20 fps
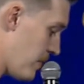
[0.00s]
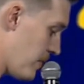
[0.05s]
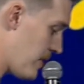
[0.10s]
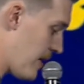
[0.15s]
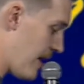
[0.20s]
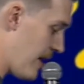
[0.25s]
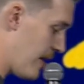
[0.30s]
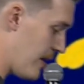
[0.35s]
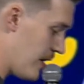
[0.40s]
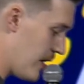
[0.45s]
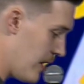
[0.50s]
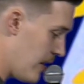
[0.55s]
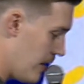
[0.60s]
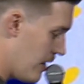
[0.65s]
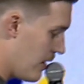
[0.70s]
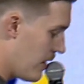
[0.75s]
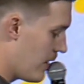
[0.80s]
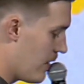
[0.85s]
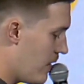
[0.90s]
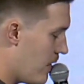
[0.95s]
that
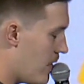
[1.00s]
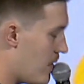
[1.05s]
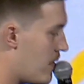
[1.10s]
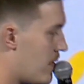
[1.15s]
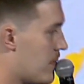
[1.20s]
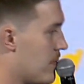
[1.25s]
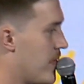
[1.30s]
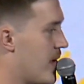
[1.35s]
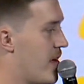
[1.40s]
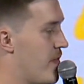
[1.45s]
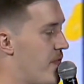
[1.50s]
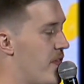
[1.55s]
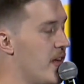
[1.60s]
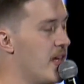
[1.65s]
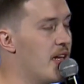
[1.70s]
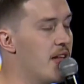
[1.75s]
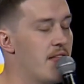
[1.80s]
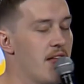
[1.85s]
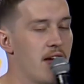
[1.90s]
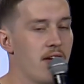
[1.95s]
if
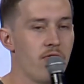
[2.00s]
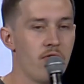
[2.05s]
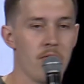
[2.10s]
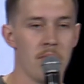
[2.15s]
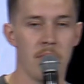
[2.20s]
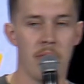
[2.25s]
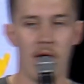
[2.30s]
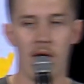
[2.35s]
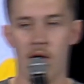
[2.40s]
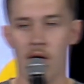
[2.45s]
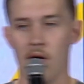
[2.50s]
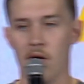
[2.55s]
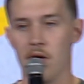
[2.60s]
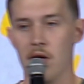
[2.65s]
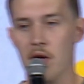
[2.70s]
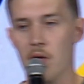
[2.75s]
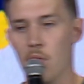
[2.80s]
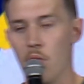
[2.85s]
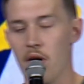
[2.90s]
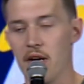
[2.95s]
anything from Paul
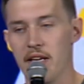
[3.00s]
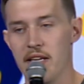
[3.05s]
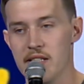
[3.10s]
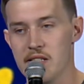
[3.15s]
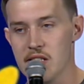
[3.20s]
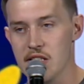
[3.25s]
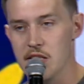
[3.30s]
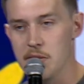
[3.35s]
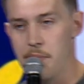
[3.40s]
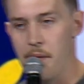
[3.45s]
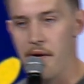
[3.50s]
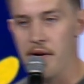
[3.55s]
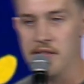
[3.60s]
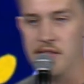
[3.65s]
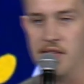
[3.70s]
and what he's experienced,